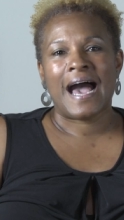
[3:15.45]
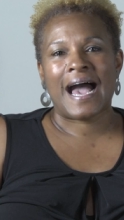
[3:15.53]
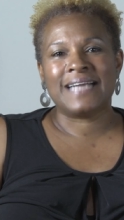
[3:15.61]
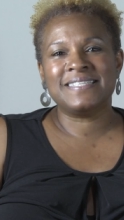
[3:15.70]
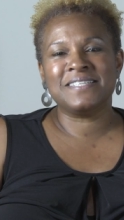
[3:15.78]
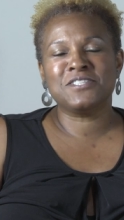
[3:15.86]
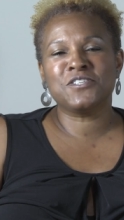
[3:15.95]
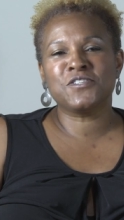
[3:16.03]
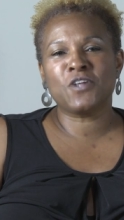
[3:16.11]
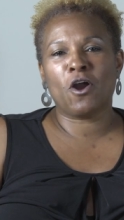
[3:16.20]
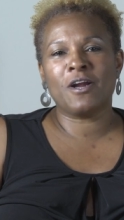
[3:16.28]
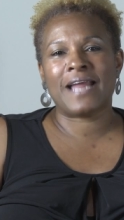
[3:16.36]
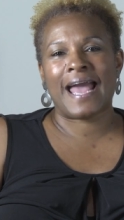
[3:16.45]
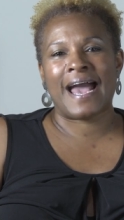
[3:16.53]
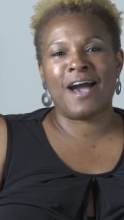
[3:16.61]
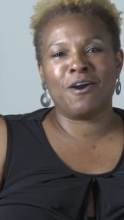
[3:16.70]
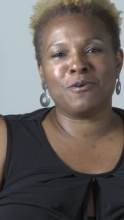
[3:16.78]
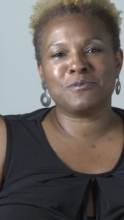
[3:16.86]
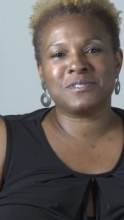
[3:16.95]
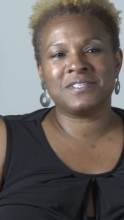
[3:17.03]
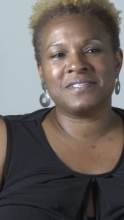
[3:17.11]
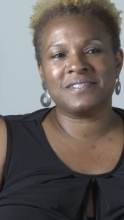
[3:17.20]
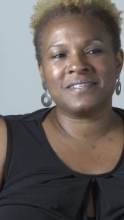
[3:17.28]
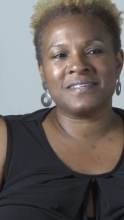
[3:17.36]
I didn't start out
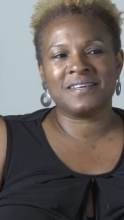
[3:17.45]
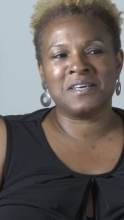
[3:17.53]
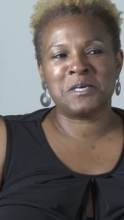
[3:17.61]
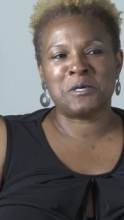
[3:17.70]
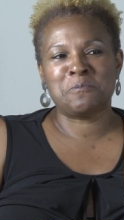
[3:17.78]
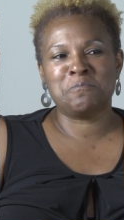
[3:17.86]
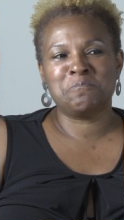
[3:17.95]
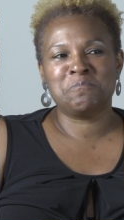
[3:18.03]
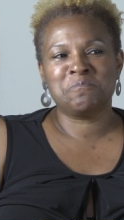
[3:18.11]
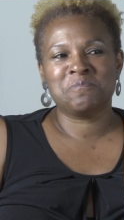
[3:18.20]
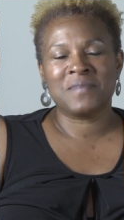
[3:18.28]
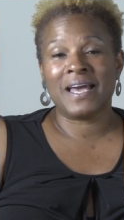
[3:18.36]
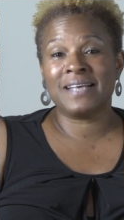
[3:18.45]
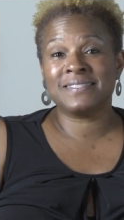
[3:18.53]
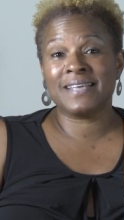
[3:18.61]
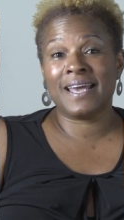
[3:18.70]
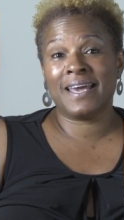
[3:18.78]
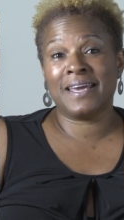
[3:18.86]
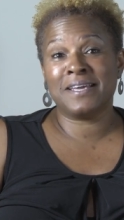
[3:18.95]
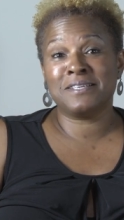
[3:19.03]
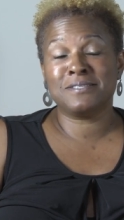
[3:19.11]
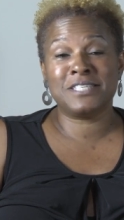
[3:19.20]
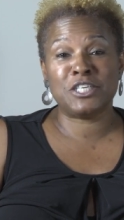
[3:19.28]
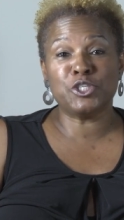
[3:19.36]
as a
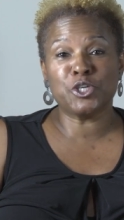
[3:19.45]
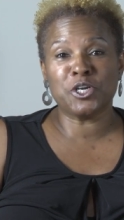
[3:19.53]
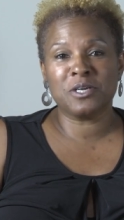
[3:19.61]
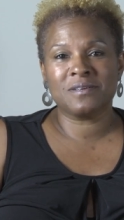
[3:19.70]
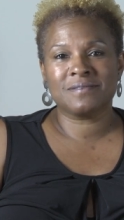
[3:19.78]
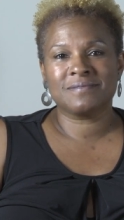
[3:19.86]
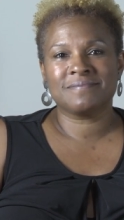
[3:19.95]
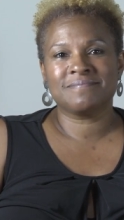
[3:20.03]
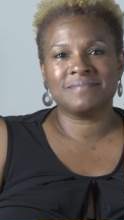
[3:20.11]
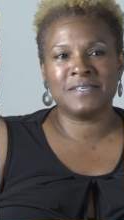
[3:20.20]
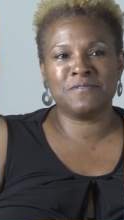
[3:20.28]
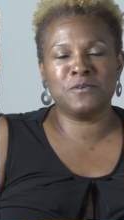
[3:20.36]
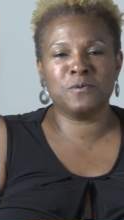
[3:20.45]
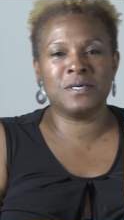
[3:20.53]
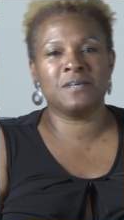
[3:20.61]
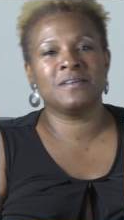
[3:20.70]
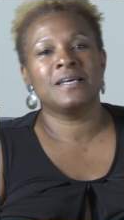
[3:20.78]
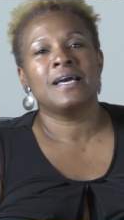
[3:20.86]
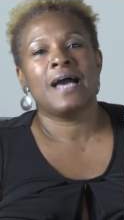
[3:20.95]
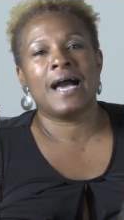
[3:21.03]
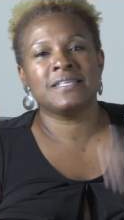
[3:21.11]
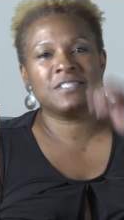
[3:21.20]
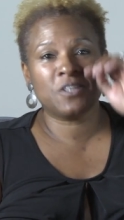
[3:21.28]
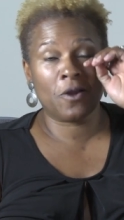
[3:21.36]
teacher, if you will.
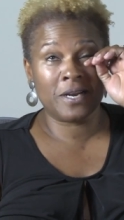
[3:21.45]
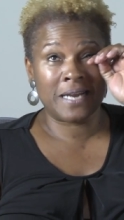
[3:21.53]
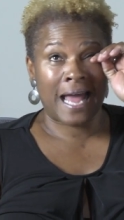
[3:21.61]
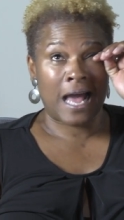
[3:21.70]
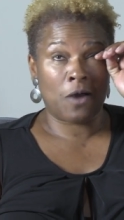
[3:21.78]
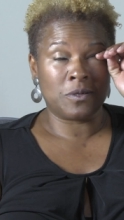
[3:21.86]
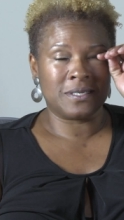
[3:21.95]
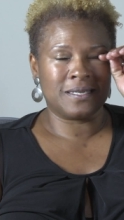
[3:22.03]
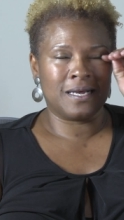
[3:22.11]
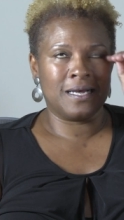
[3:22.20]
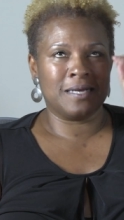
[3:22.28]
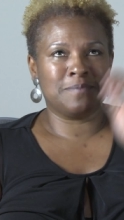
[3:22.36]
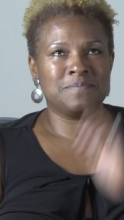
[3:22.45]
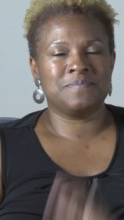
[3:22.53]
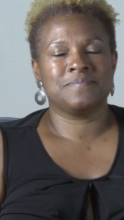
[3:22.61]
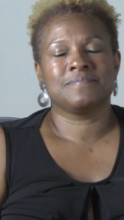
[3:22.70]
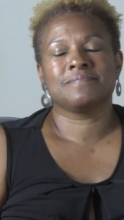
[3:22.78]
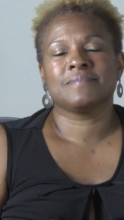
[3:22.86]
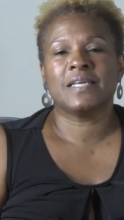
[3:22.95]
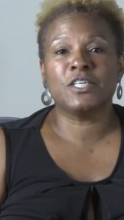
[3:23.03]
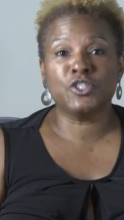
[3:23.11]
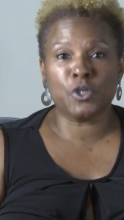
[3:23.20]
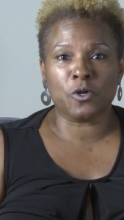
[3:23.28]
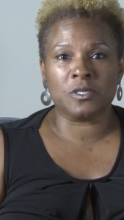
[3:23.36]
I started out
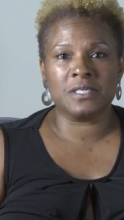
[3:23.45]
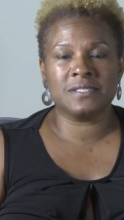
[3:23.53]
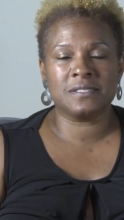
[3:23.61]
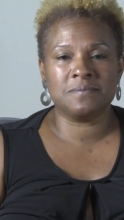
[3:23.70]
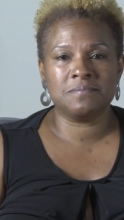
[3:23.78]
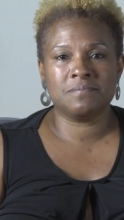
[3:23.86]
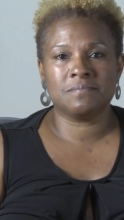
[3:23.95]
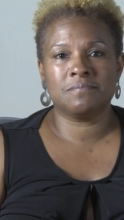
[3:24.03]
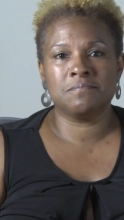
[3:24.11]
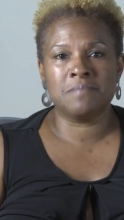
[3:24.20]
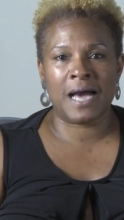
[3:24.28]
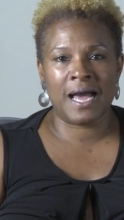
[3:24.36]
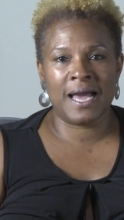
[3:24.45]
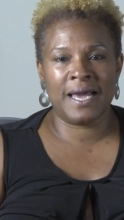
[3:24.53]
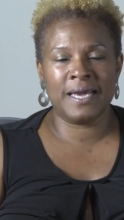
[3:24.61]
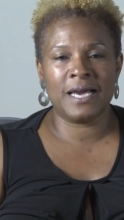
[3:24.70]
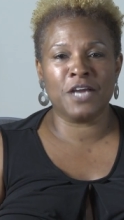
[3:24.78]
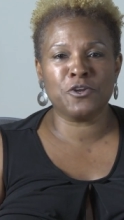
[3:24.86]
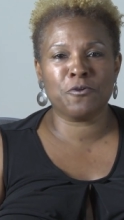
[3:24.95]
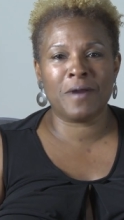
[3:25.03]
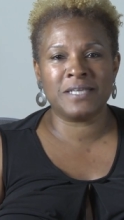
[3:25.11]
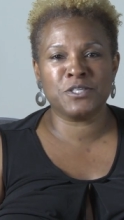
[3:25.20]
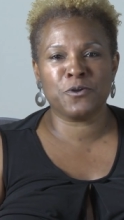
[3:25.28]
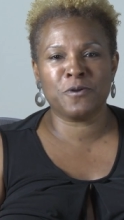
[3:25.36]
in journalism. My
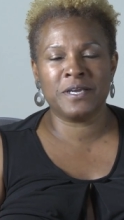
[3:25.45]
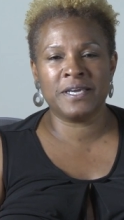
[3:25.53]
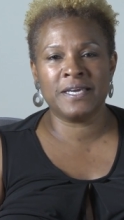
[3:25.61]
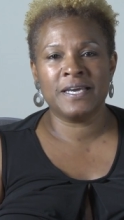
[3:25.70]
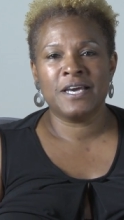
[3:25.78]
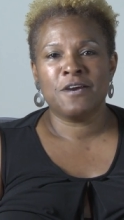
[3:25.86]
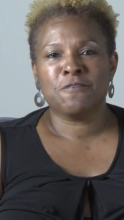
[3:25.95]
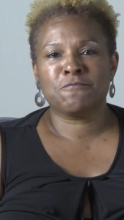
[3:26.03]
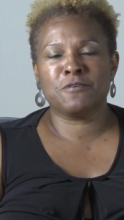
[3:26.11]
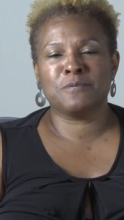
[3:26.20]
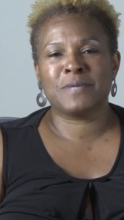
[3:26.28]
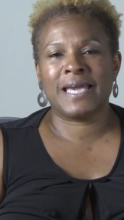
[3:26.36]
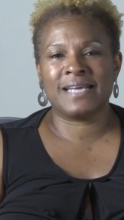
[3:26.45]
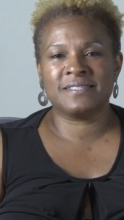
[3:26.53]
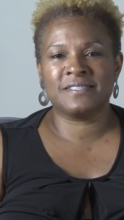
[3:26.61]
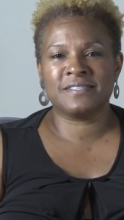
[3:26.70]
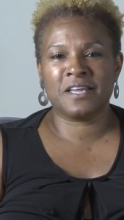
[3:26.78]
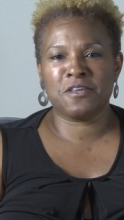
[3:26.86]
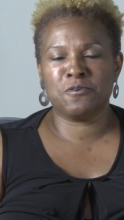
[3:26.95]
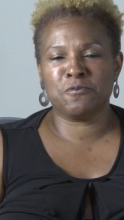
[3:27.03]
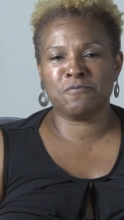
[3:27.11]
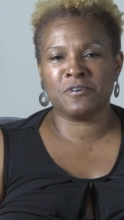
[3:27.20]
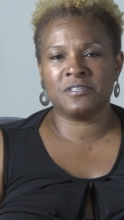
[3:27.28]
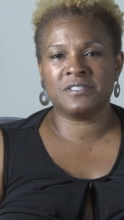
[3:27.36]
undergrad degree from Kansas State
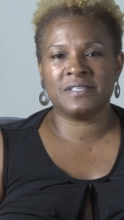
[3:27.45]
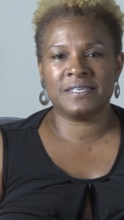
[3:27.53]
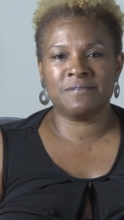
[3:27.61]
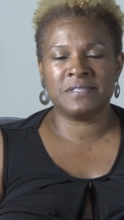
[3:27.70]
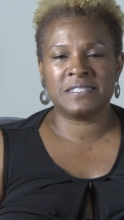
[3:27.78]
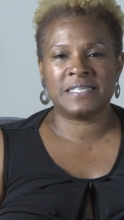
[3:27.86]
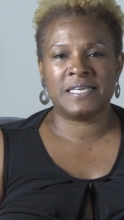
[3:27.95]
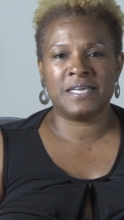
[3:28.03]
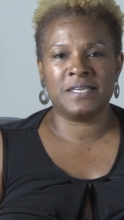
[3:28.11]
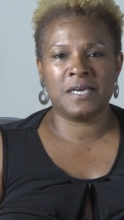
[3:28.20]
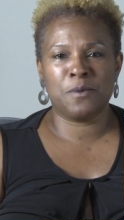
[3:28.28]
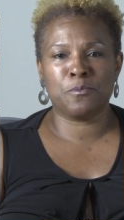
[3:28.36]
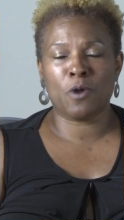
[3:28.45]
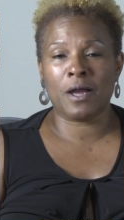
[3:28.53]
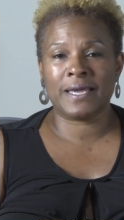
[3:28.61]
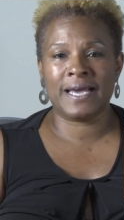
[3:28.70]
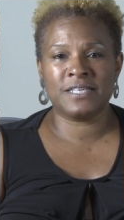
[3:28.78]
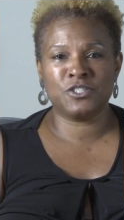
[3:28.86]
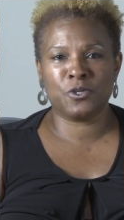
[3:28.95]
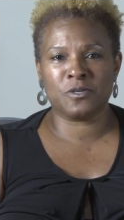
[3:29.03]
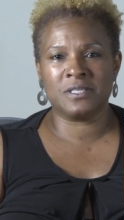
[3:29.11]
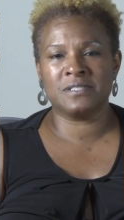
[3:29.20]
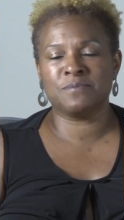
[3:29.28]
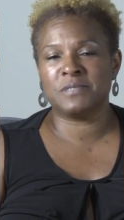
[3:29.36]
University was in broadcast
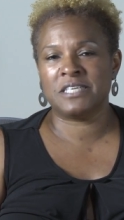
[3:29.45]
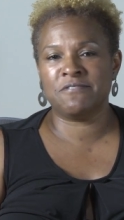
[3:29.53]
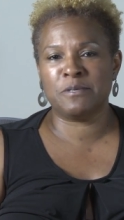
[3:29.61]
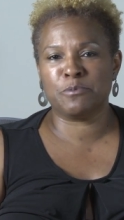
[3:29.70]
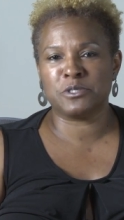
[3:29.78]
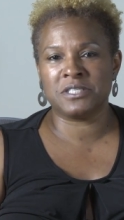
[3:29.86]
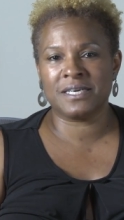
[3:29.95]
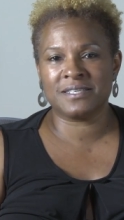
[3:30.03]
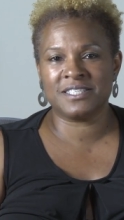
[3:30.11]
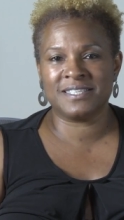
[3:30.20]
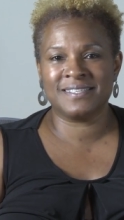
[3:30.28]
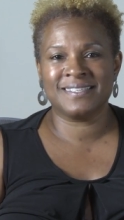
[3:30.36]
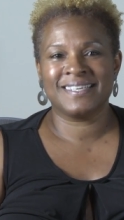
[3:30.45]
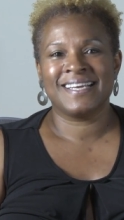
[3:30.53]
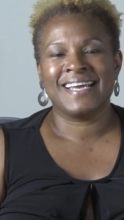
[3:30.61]
journalism, TV production,